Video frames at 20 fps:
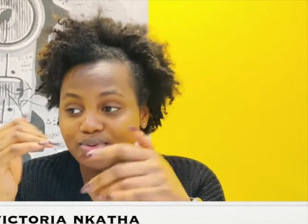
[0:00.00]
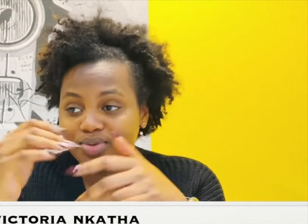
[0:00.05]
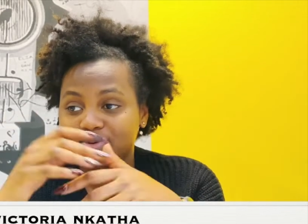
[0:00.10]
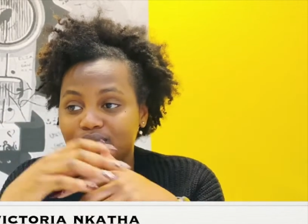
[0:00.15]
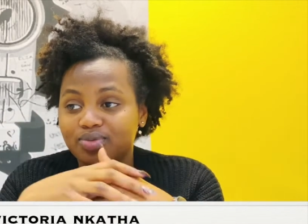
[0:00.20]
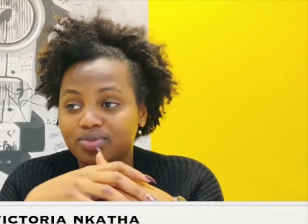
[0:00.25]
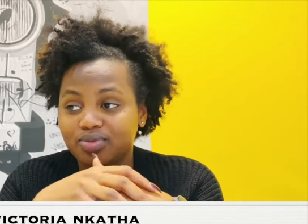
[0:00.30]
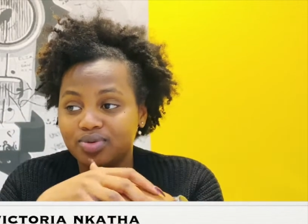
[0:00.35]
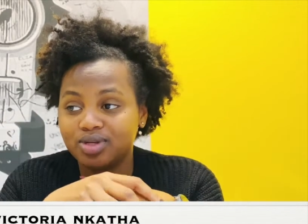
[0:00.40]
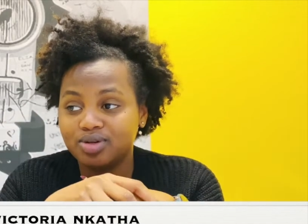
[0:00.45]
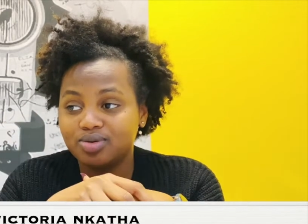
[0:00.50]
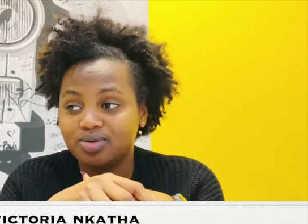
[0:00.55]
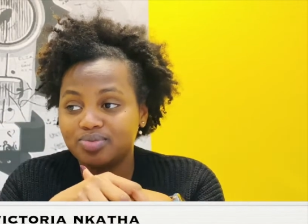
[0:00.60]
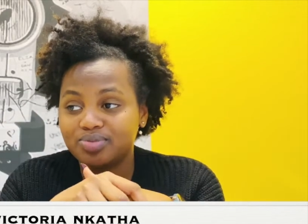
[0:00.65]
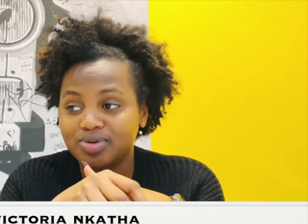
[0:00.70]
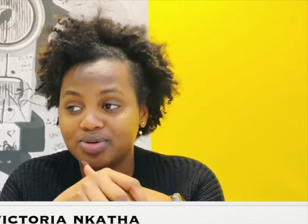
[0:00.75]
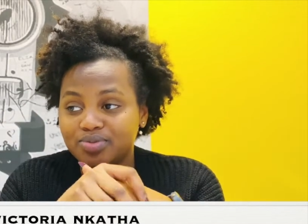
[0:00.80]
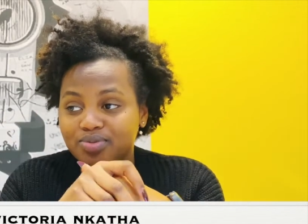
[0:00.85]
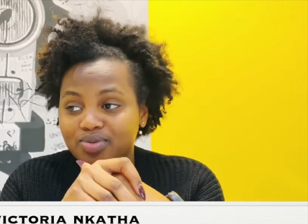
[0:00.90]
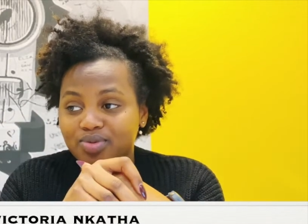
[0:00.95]
We know
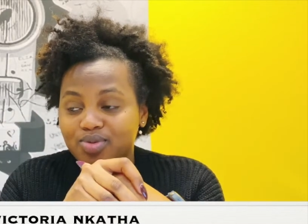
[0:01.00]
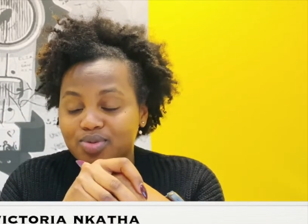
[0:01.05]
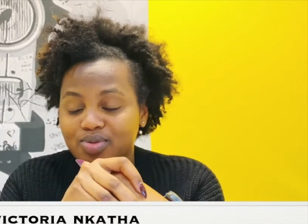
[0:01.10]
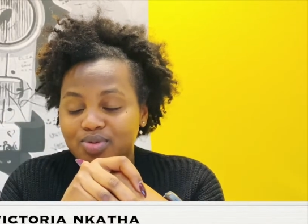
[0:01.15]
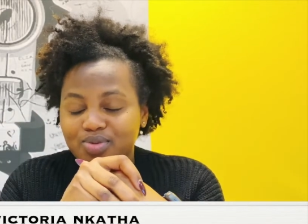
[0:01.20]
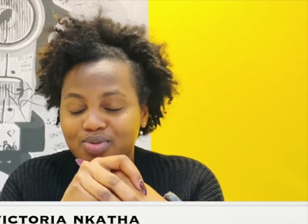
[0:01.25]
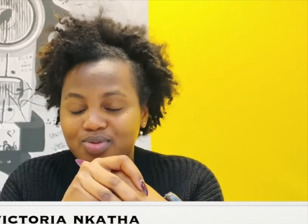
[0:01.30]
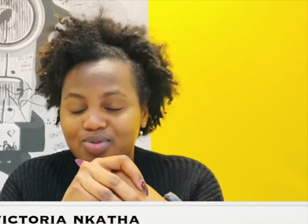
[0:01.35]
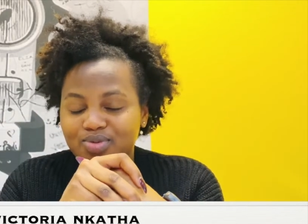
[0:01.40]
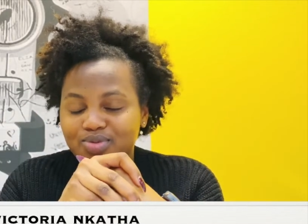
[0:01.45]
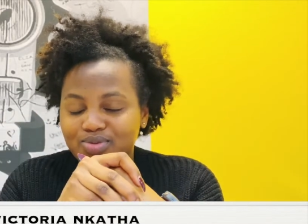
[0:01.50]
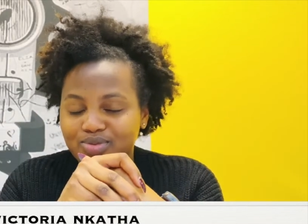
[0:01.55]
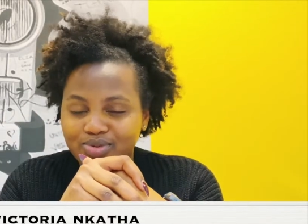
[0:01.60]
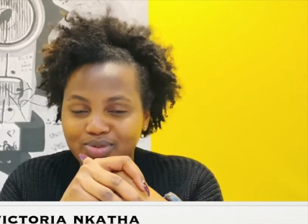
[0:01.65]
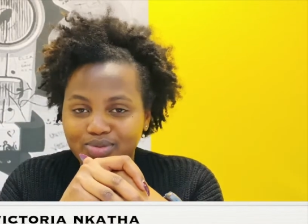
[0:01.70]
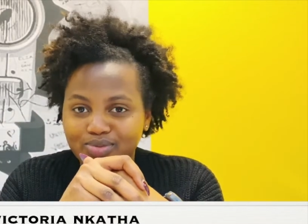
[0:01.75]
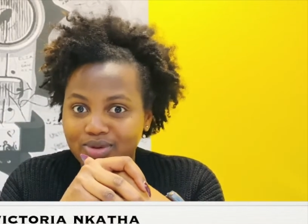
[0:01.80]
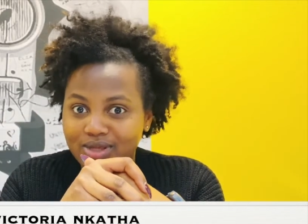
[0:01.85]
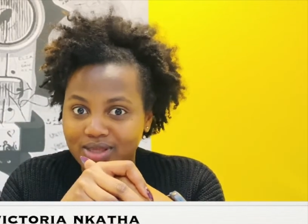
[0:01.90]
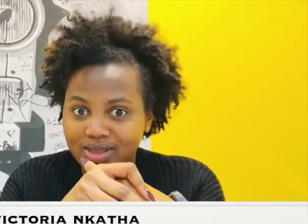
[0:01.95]
people who will
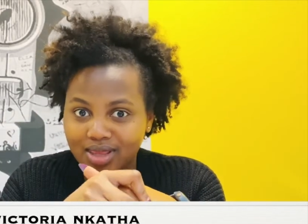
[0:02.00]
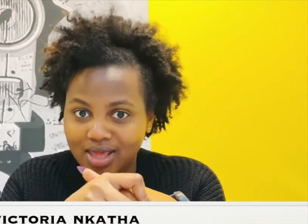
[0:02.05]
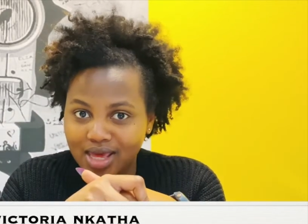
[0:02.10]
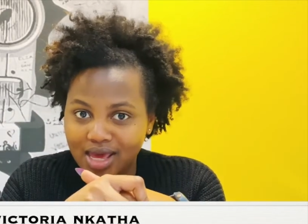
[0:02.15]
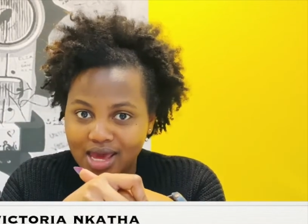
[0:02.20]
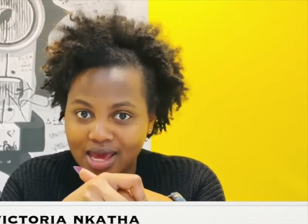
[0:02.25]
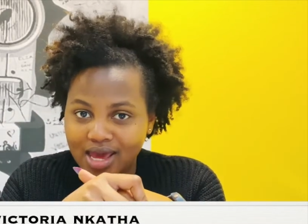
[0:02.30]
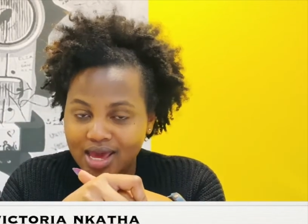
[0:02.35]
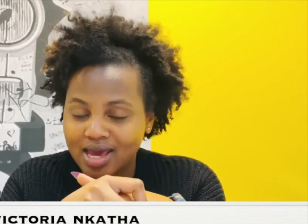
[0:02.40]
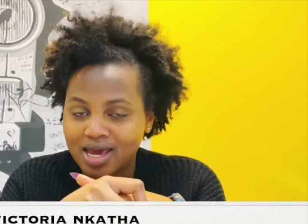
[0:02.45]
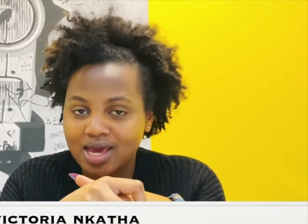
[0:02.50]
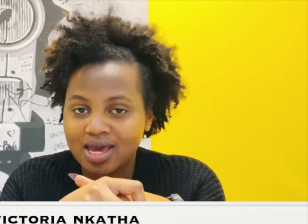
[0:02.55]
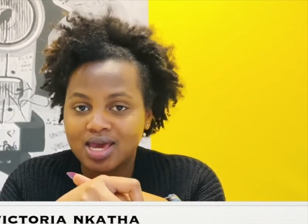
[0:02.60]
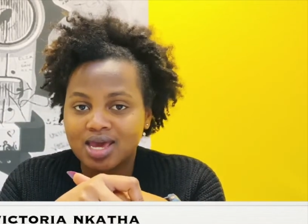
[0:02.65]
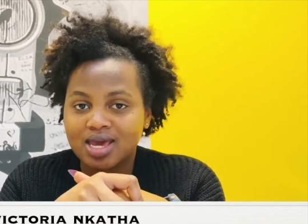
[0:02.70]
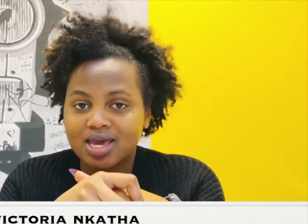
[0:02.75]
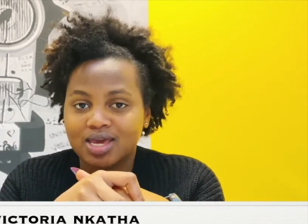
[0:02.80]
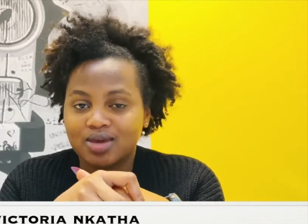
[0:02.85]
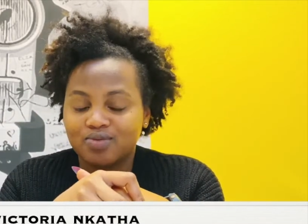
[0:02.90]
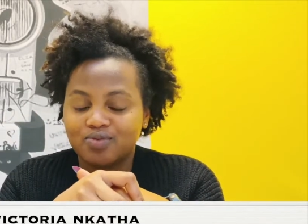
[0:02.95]
be there
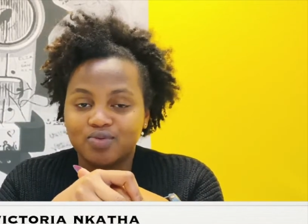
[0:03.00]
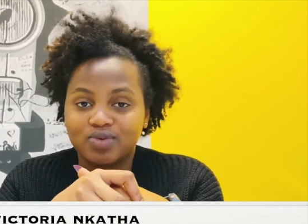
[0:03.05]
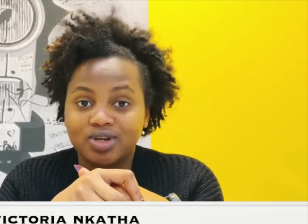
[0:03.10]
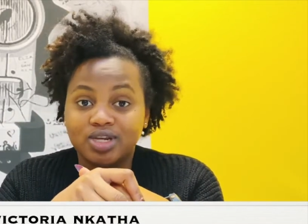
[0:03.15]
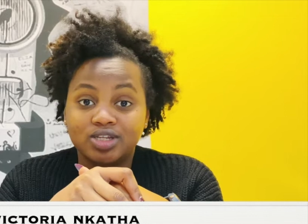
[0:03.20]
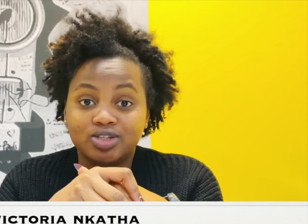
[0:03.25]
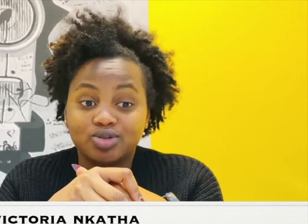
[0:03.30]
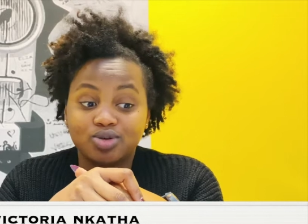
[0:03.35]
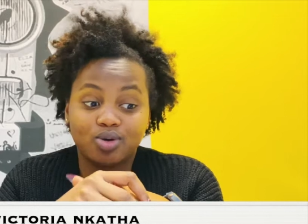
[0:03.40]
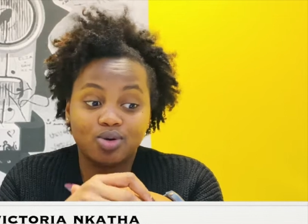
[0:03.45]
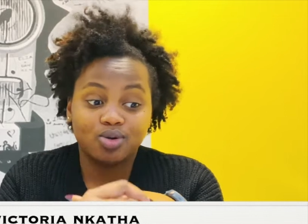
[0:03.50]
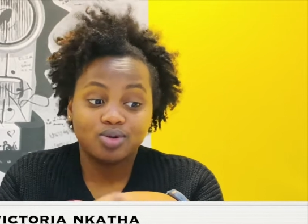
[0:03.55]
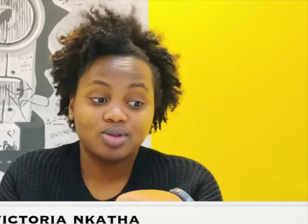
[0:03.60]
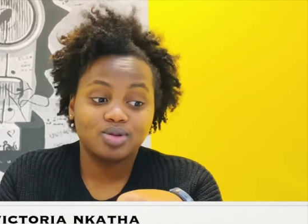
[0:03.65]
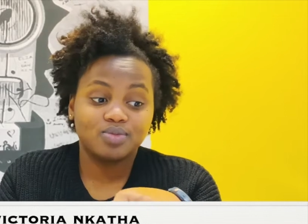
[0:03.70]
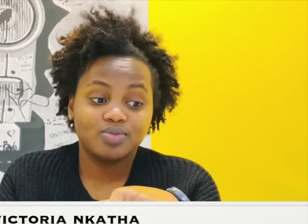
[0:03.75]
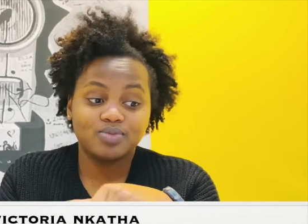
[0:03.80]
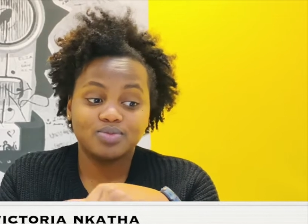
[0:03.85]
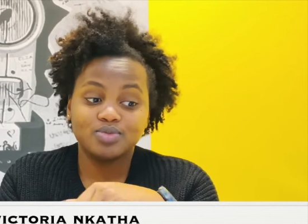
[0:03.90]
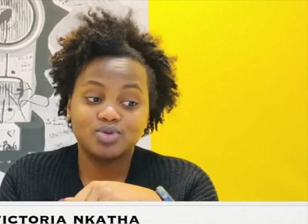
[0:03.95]
if we need to call them
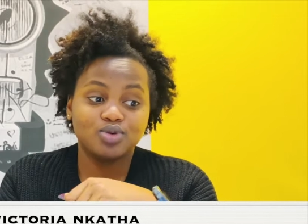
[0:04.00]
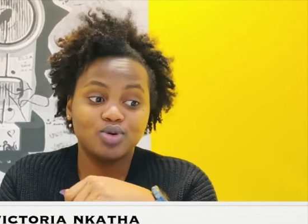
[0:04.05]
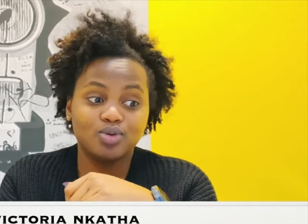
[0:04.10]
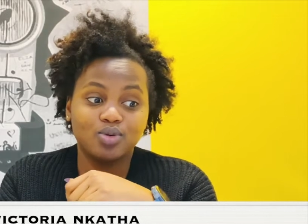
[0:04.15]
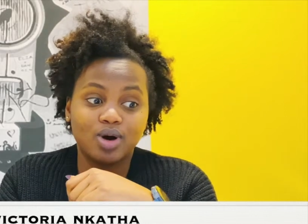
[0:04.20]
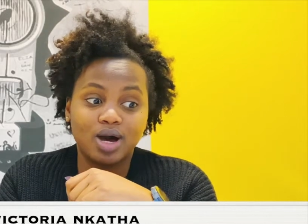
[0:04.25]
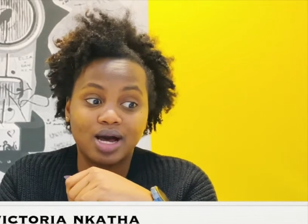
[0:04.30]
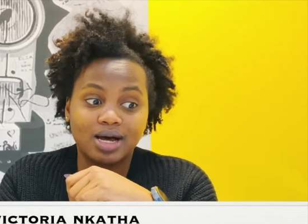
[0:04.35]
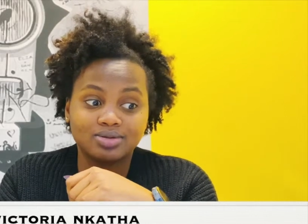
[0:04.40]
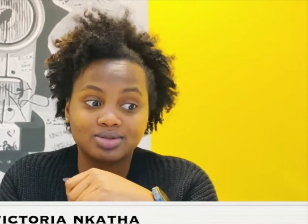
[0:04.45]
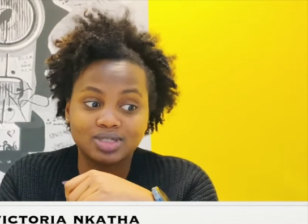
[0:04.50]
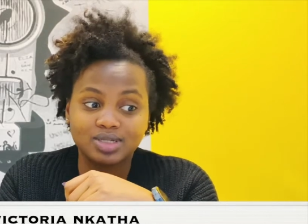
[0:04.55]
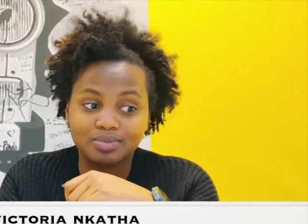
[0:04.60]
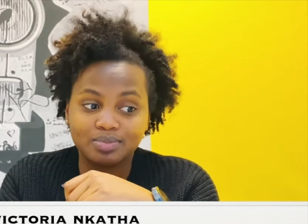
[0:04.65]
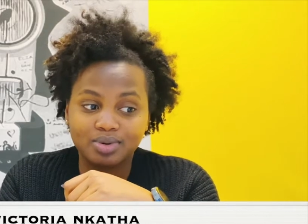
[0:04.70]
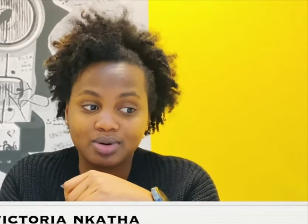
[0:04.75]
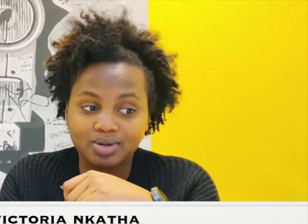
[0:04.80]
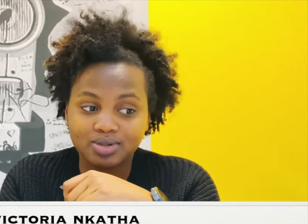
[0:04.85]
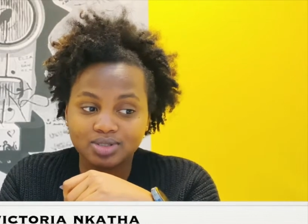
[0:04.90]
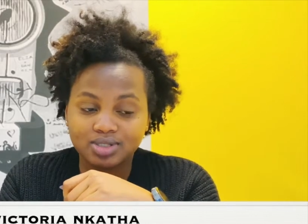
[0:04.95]
to go out and
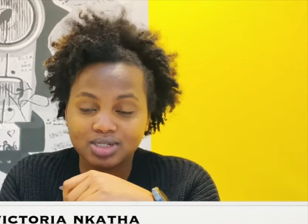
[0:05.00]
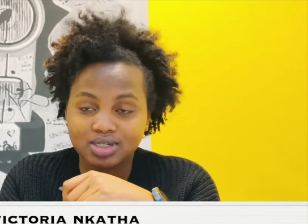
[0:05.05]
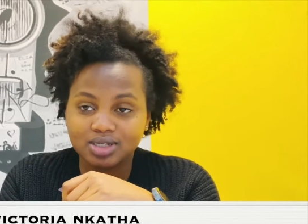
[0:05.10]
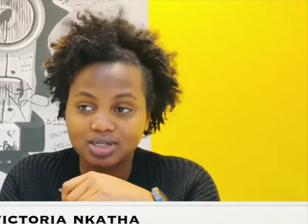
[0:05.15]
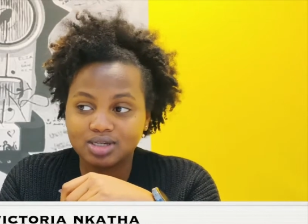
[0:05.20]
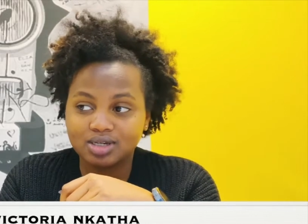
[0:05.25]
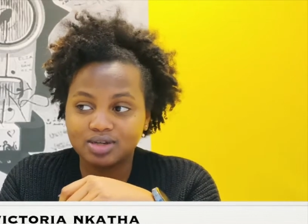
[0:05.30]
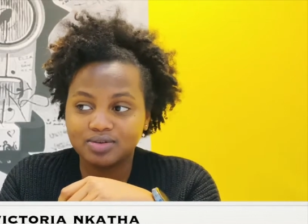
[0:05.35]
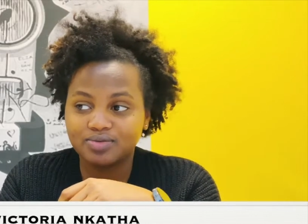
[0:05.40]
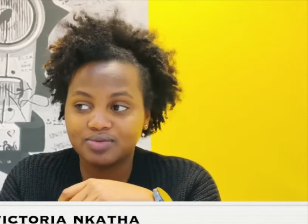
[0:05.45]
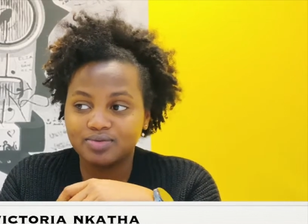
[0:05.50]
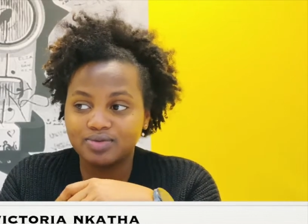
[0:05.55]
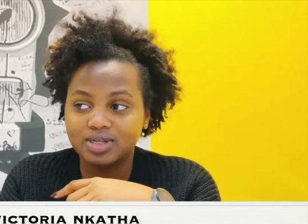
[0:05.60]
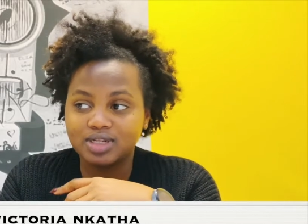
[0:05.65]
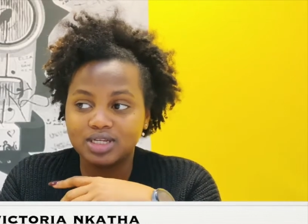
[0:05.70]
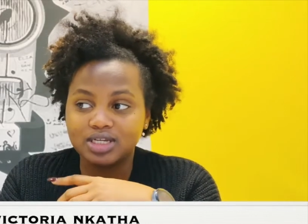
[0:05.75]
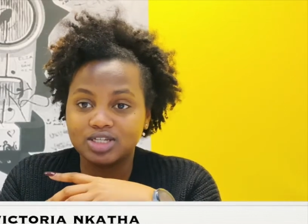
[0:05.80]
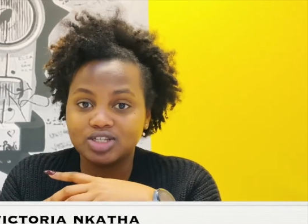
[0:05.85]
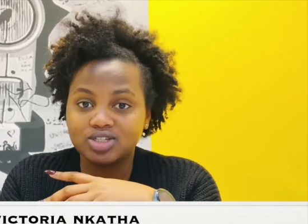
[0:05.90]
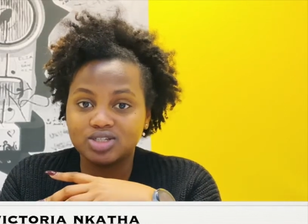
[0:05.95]
party, if we
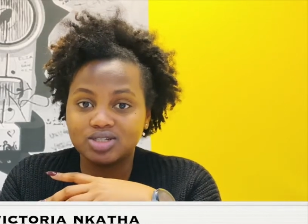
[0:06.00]
need